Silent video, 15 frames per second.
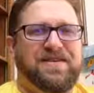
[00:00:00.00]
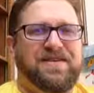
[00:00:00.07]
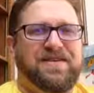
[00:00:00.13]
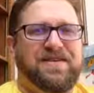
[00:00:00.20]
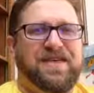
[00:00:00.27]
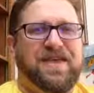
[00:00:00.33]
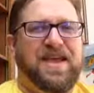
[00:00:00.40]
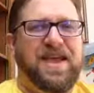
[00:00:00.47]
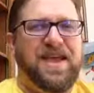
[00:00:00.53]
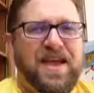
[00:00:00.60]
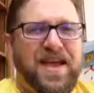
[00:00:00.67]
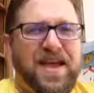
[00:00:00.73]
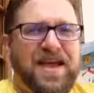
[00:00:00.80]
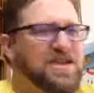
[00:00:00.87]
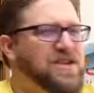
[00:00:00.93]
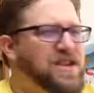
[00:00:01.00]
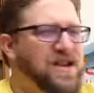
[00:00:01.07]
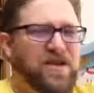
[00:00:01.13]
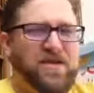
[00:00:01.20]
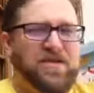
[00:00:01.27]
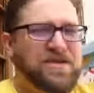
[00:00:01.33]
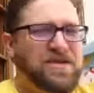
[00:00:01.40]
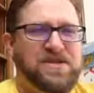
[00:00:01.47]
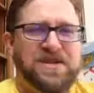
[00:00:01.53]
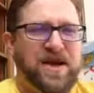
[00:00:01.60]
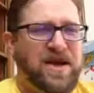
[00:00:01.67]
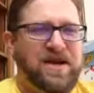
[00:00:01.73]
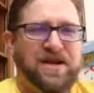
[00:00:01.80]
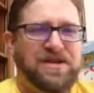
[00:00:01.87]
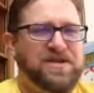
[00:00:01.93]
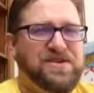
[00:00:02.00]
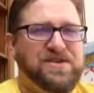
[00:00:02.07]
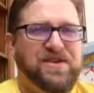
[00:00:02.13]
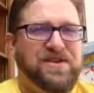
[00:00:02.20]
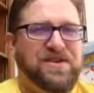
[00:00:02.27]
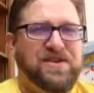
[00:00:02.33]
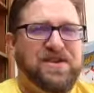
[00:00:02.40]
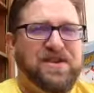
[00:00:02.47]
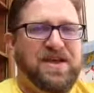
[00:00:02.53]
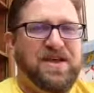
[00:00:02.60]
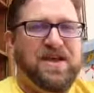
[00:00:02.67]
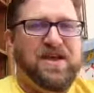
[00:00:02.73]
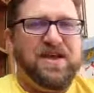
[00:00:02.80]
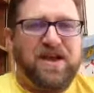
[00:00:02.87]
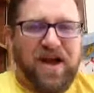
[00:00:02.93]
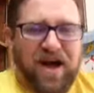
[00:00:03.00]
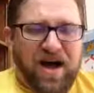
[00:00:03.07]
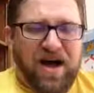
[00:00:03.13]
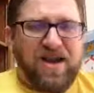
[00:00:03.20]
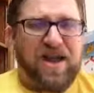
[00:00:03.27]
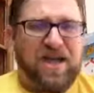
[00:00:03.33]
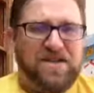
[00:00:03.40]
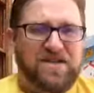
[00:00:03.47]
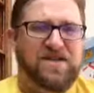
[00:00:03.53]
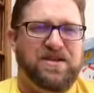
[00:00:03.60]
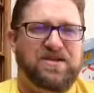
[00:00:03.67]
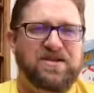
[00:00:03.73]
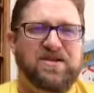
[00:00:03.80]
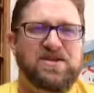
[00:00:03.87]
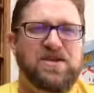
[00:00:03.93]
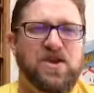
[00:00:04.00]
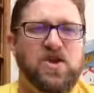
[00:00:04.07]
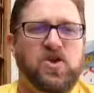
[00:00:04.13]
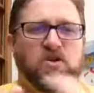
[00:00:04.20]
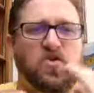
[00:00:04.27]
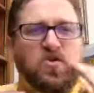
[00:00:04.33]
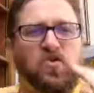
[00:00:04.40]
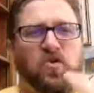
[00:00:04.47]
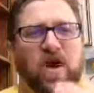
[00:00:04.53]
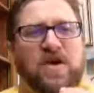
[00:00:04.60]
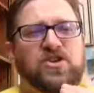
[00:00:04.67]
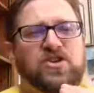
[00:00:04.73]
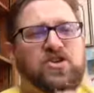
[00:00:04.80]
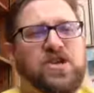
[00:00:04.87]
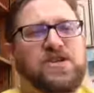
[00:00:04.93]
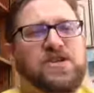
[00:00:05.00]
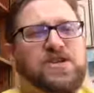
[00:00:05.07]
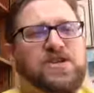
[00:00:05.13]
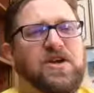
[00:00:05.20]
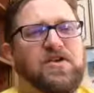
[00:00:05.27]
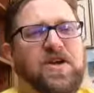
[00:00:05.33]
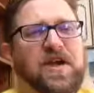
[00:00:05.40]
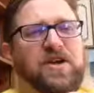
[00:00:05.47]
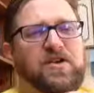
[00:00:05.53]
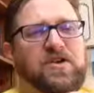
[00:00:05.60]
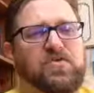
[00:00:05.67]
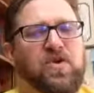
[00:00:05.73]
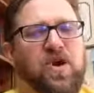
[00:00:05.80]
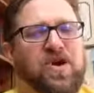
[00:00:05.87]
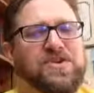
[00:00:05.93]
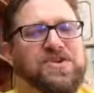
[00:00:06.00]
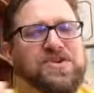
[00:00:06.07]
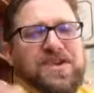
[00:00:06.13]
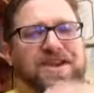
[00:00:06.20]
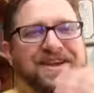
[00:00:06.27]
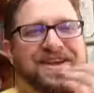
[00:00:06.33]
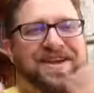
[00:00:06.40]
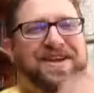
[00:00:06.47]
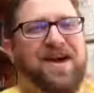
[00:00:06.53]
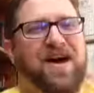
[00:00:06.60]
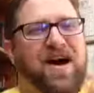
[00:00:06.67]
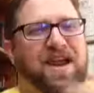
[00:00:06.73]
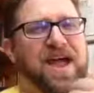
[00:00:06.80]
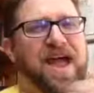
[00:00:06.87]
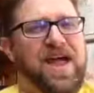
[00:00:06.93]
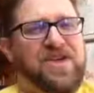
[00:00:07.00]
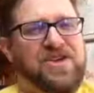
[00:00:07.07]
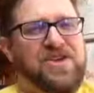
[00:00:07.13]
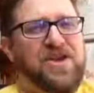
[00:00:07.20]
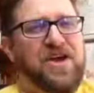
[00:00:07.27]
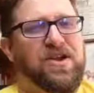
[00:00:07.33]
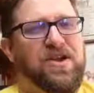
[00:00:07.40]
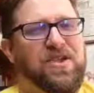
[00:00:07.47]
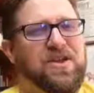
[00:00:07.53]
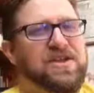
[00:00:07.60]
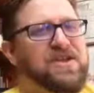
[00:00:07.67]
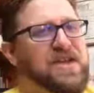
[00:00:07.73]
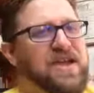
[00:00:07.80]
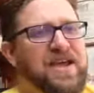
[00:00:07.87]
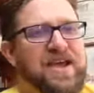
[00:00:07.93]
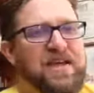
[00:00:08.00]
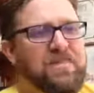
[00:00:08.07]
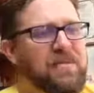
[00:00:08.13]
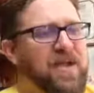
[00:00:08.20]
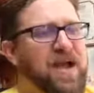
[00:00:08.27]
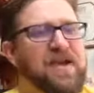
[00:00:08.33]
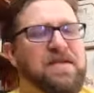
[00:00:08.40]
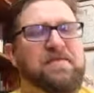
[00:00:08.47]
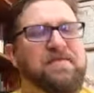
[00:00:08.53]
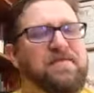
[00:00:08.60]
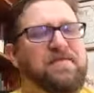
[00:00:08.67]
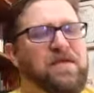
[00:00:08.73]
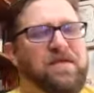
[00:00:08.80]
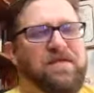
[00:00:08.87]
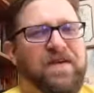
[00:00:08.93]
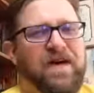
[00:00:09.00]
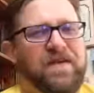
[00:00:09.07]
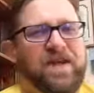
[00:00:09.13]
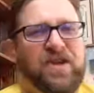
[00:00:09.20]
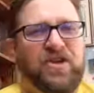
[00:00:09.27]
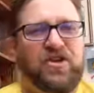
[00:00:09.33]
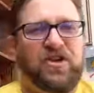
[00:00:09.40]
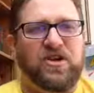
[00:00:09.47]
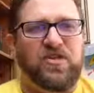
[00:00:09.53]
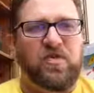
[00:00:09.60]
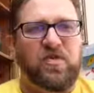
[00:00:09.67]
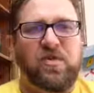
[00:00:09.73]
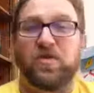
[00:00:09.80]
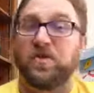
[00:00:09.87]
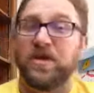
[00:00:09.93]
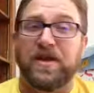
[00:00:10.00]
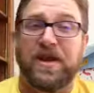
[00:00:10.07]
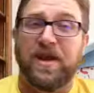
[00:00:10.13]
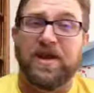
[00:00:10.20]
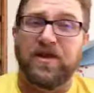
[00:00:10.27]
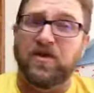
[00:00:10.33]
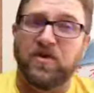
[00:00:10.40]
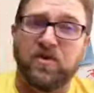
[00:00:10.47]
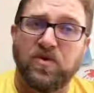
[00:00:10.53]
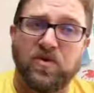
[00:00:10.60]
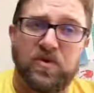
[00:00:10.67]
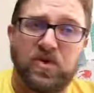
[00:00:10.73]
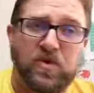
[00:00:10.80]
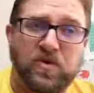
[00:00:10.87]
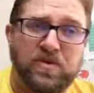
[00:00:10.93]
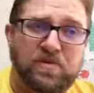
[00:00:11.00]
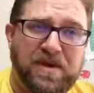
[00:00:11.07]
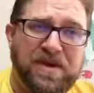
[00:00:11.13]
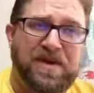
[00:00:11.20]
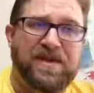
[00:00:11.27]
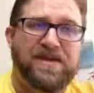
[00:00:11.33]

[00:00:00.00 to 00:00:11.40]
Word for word: He has done all this, not us. God has done this. Through Christ Jesus on that cross, God has done all this. He planned it before the foundation of the world, and He knew who you would be.